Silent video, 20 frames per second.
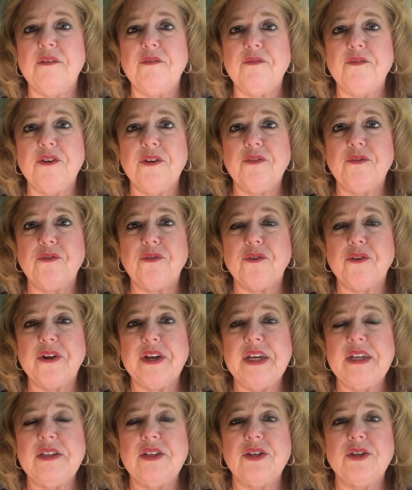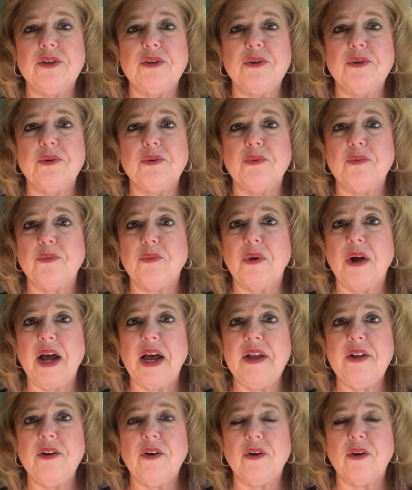Feel free to
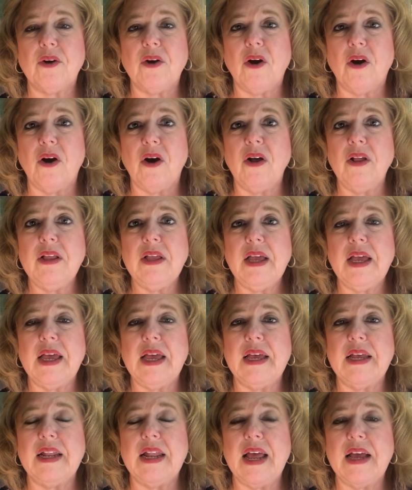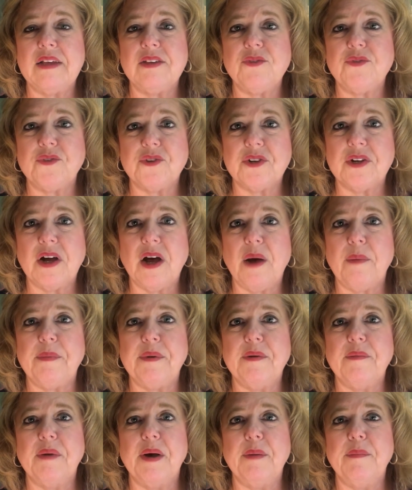write or call and ask for a
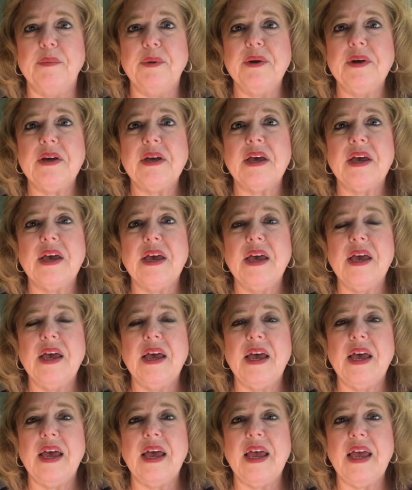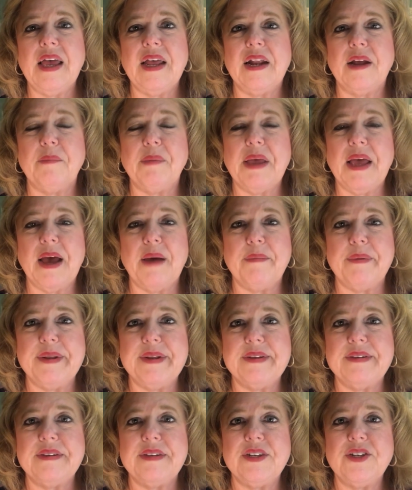copy of my book, and I'll be happy
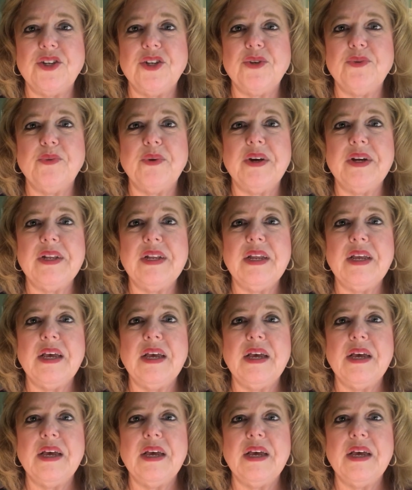to send you one.